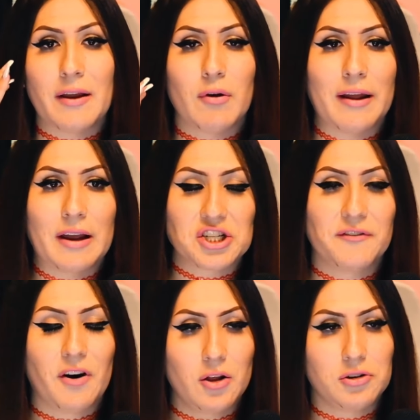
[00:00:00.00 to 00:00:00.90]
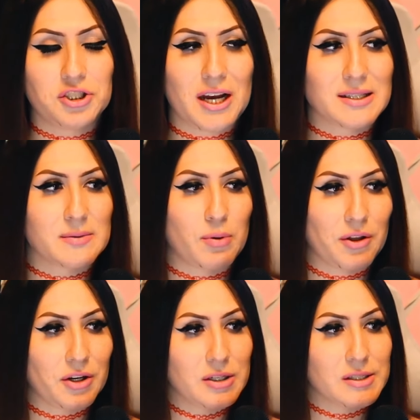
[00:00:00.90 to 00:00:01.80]
I, I actually follow Jazz's
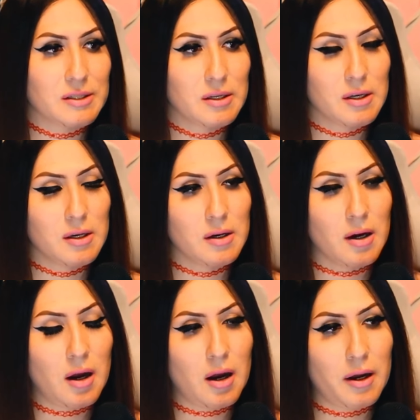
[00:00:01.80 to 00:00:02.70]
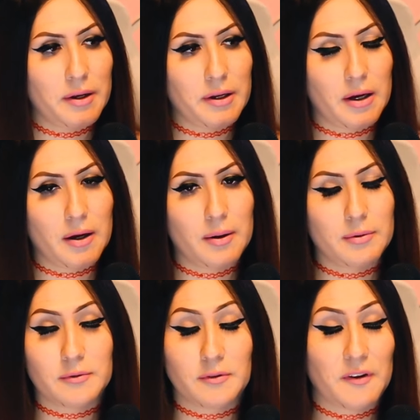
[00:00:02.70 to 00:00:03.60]
brothers on
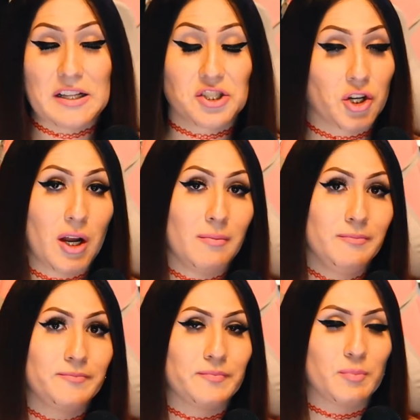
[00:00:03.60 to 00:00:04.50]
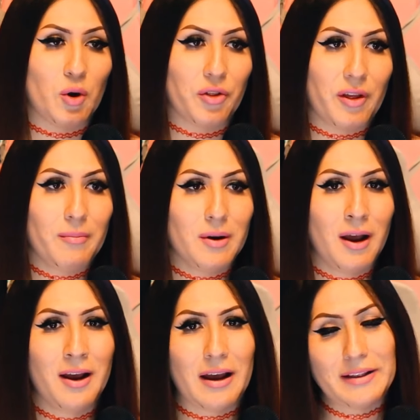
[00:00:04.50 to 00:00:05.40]
uh, Instagram, both of them.
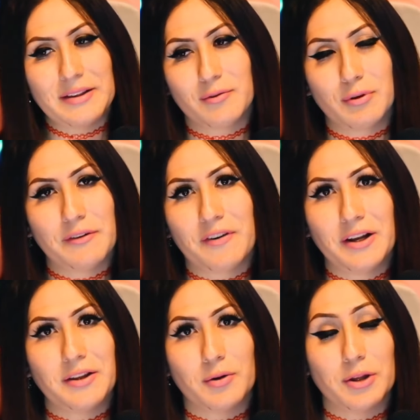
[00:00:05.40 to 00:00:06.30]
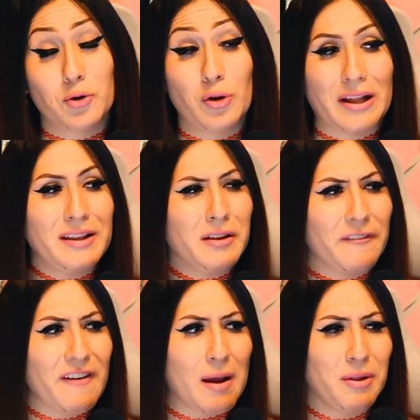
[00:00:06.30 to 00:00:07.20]
I think they're really funny and they're really cool. And I think
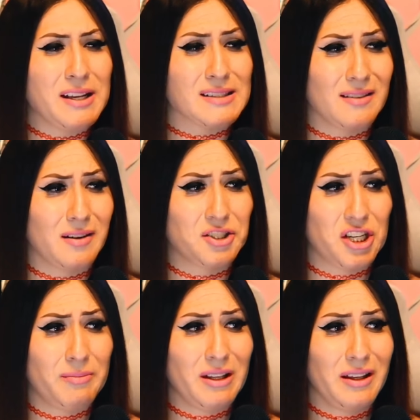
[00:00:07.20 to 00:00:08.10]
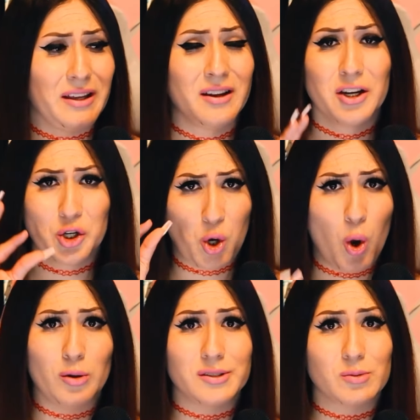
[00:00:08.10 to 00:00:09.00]
their family is legitimately
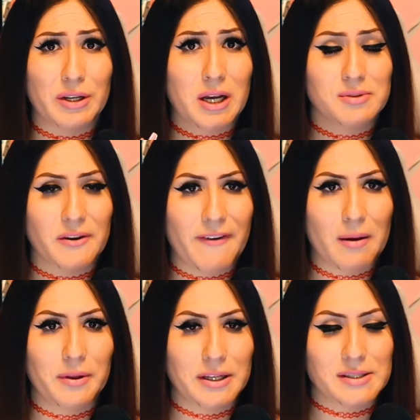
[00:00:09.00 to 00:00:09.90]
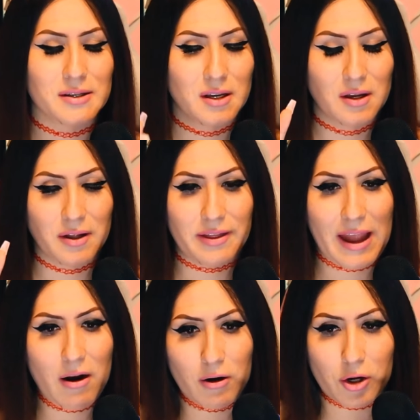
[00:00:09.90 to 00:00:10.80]
goals when it comes to families.
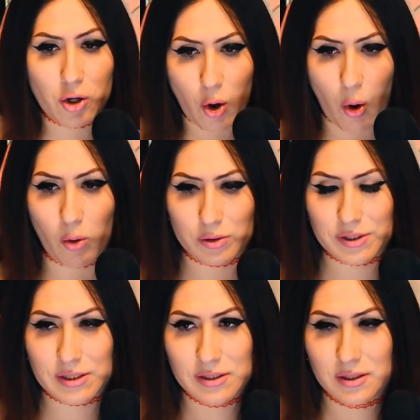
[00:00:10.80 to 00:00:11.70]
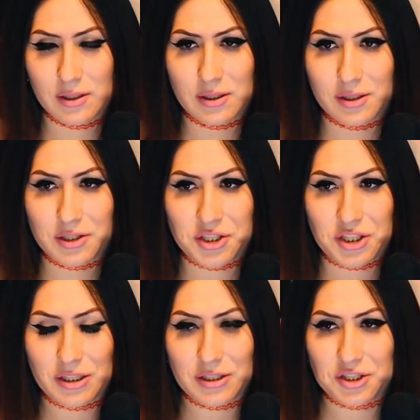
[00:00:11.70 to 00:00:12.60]
They are goals.
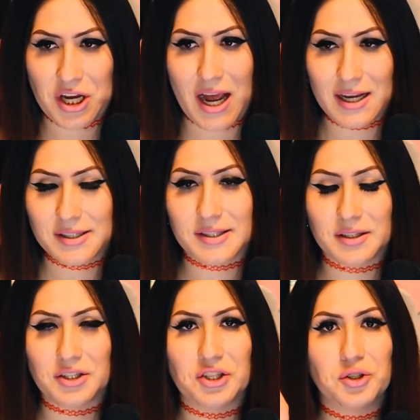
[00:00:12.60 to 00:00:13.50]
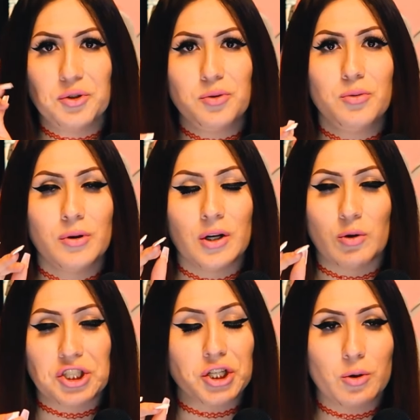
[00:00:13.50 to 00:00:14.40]
Jazz, you
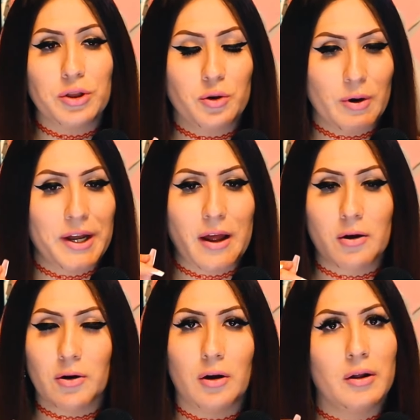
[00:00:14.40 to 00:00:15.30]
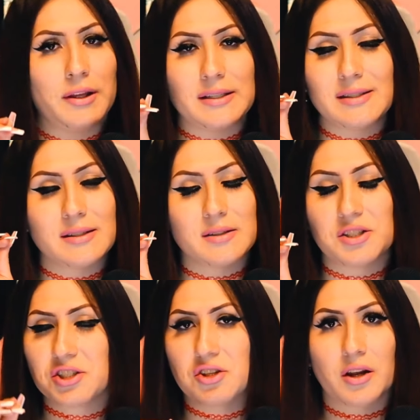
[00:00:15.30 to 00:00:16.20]
what you're going through right now, girl, this is
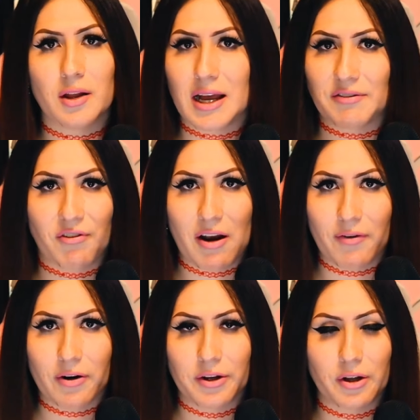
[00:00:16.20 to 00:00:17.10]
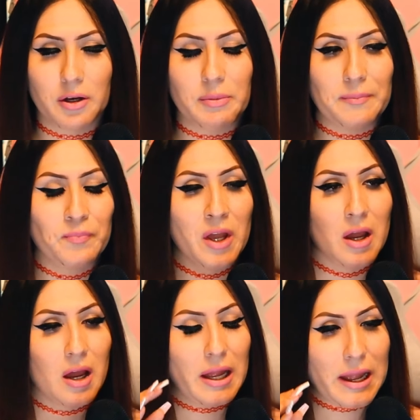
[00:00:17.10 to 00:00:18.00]
this is not gonna last forever. You know what I mean?
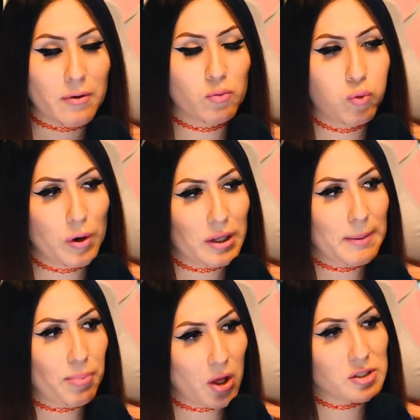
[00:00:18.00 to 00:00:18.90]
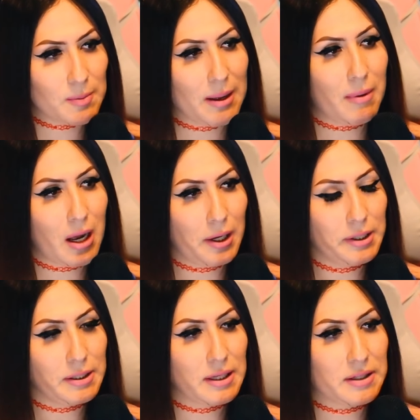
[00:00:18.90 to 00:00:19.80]
It really blows my
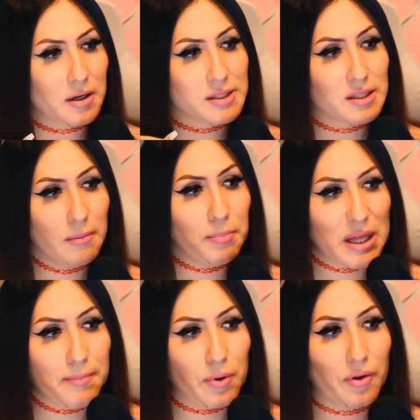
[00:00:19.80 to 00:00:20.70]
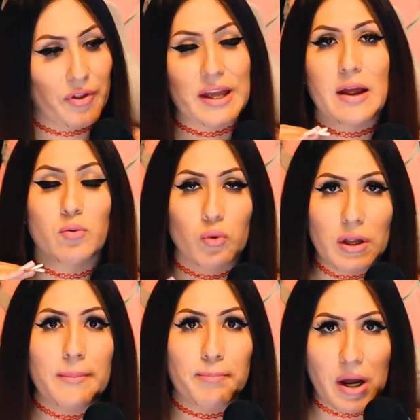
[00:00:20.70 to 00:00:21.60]
mind that there are some people that get
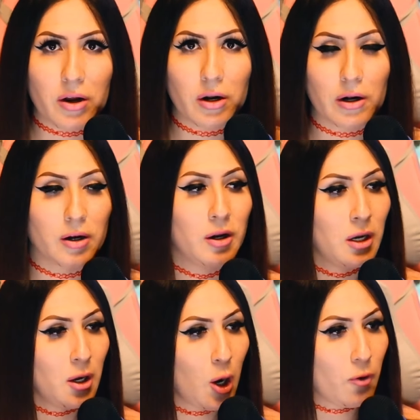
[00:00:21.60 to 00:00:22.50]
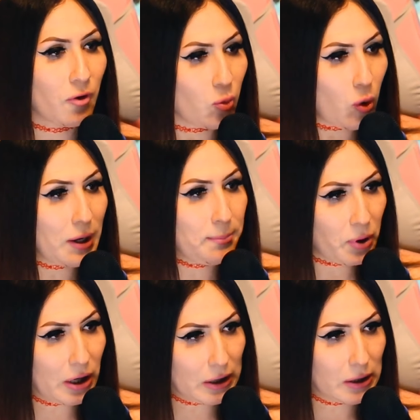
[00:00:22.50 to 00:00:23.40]
really butthurt over one
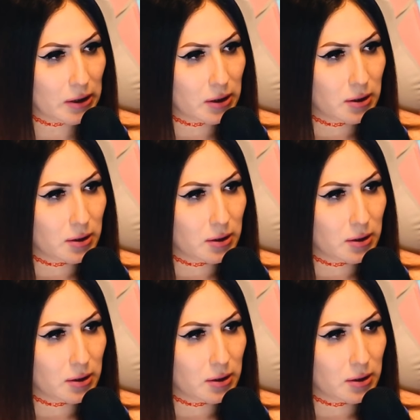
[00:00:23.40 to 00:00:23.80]
book.